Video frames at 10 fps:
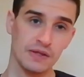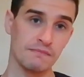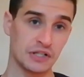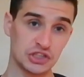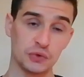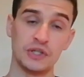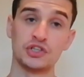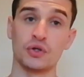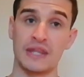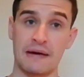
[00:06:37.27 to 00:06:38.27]
because you will
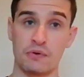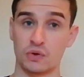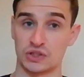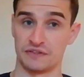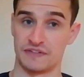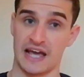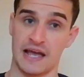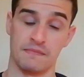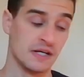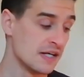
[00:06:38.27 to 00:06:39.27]
enjoy that portion of the
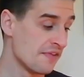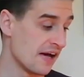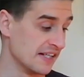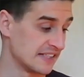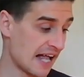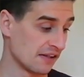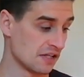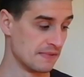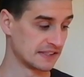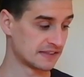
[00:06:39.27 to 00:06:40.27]
game. That is
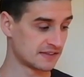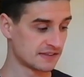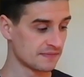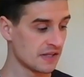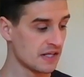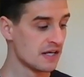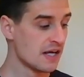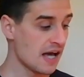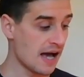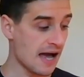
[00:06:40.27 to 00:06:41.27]
Alchemists.
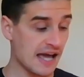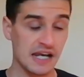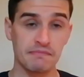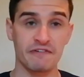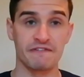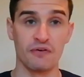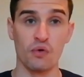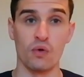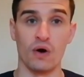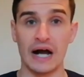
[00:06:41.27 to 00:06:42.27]
At number
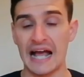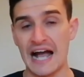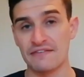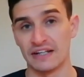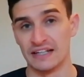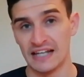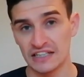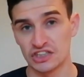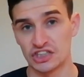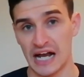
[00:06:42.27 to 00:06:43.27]
4, I have
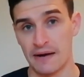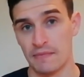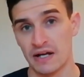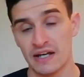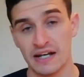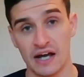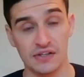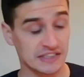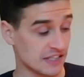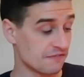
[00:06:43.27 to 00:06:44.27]
Letter Jam. Now
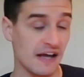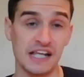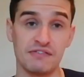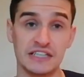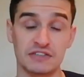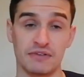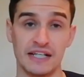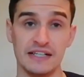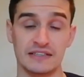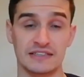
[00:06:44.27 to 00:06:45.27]
this is a fairly recent
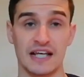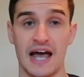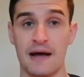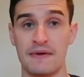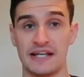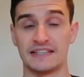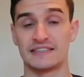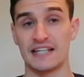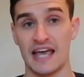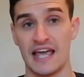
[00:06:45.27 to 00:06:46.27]
release.
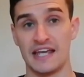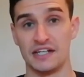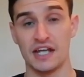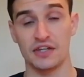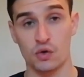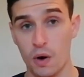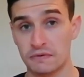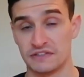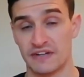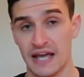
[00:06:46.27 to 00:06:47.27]
It's another
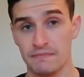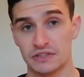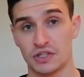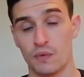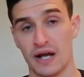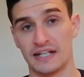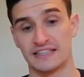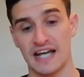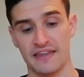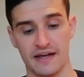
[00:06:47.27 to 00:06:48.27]
cooperative game, so you're working
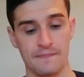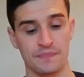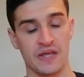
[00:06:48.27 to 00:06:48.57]
together.